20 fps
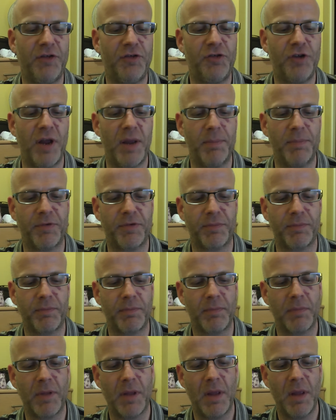chips.
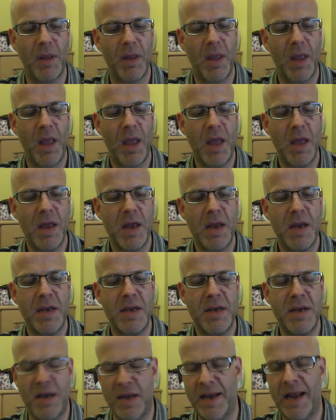
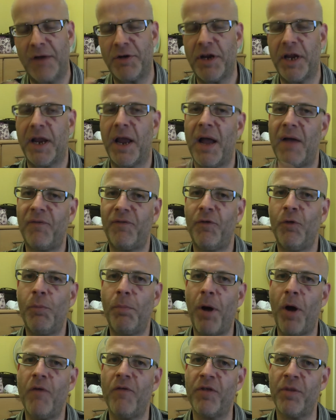Now, you can't fill
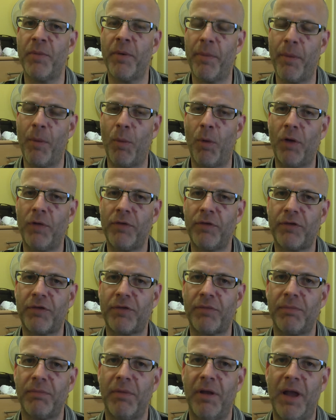both of them up at
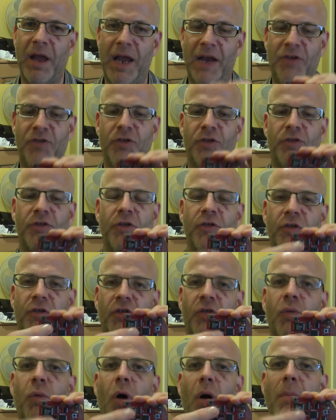once. It just does a
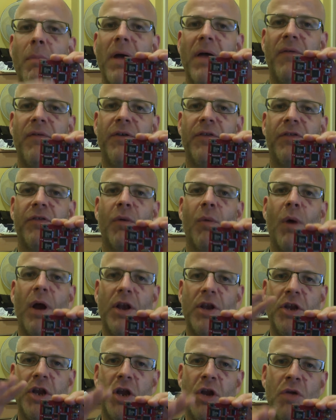swap method. So
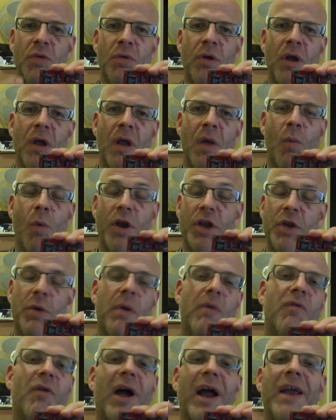when you
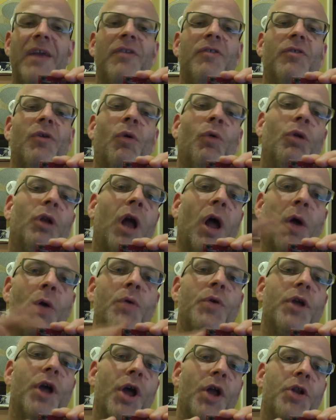erase or
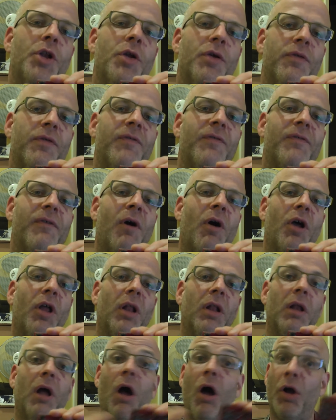load a new
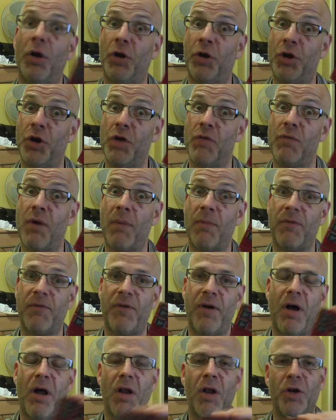file on, a new ROM
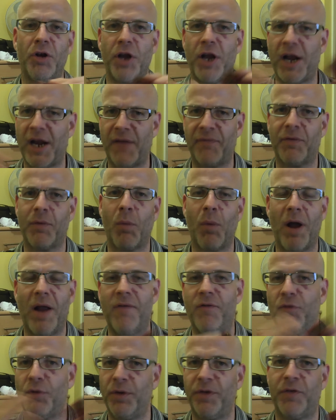file on, you don't have to
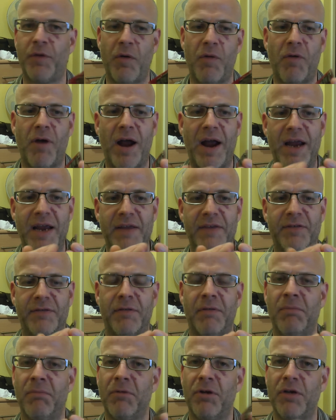wait for it to erase,
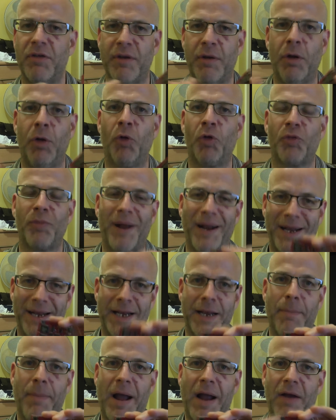because it will automatically
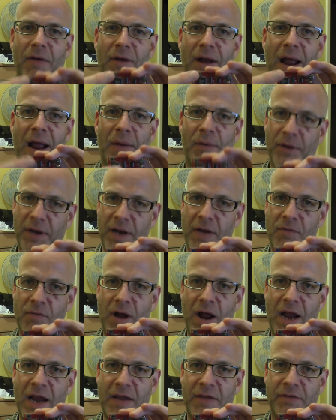in the background
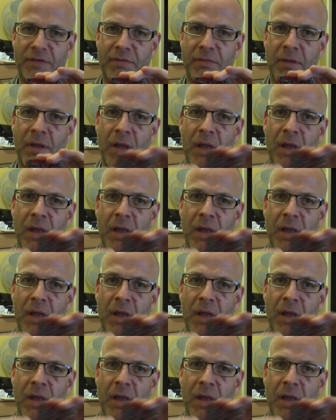erase